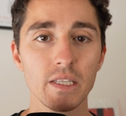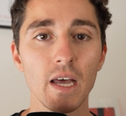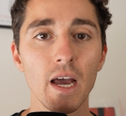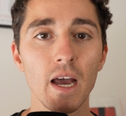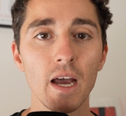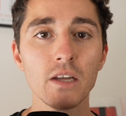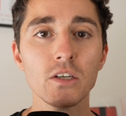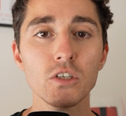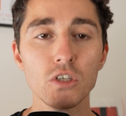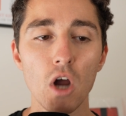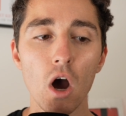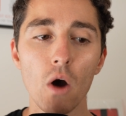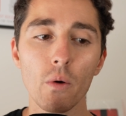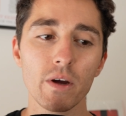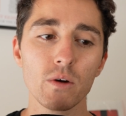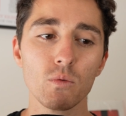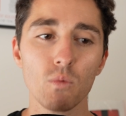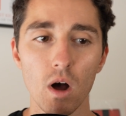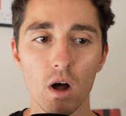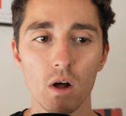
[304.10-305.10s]
there
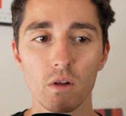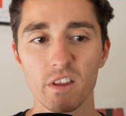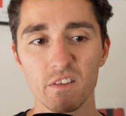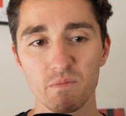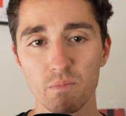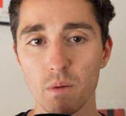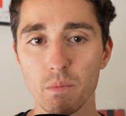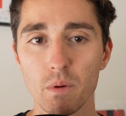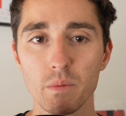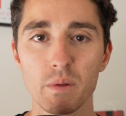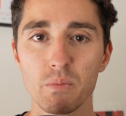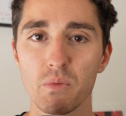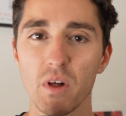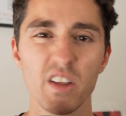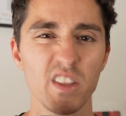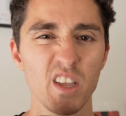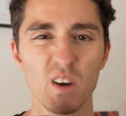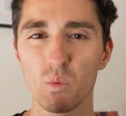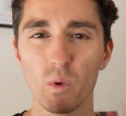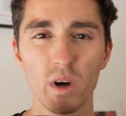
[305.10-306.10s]
knowing, well, they've probably
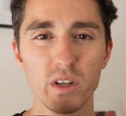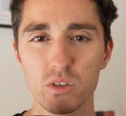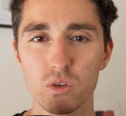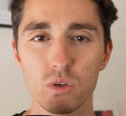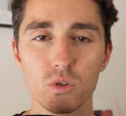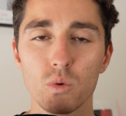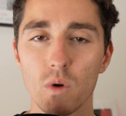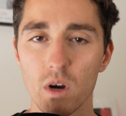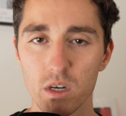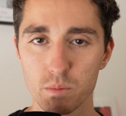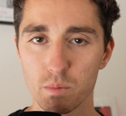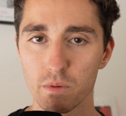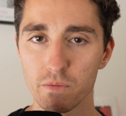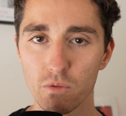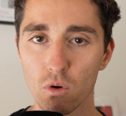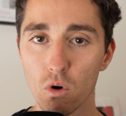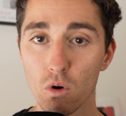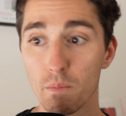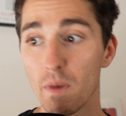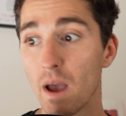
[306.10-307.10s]
played there once or twice
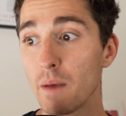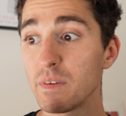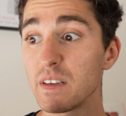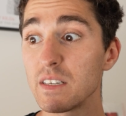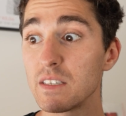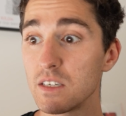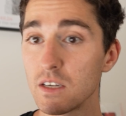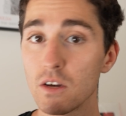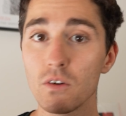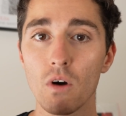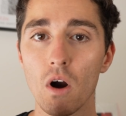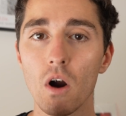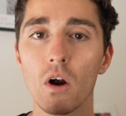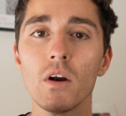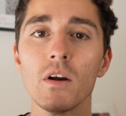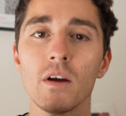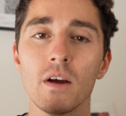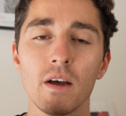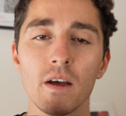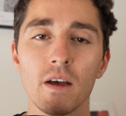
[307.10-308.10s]
before, maybe
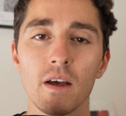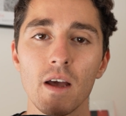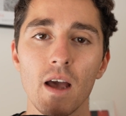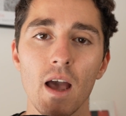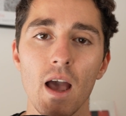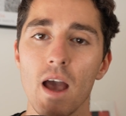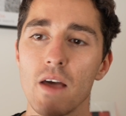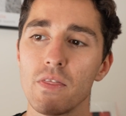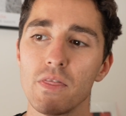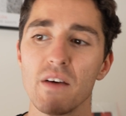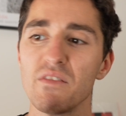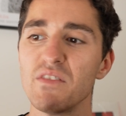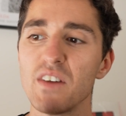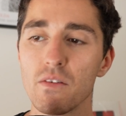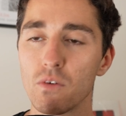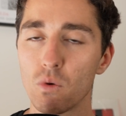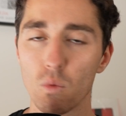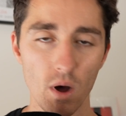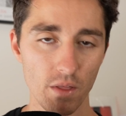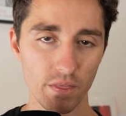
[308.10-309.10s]
zero, and they've
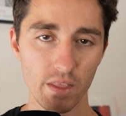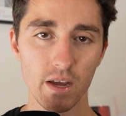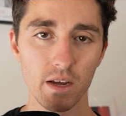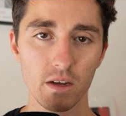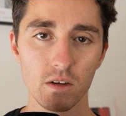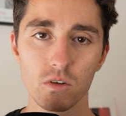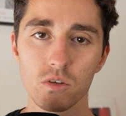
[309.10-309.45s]
never won there.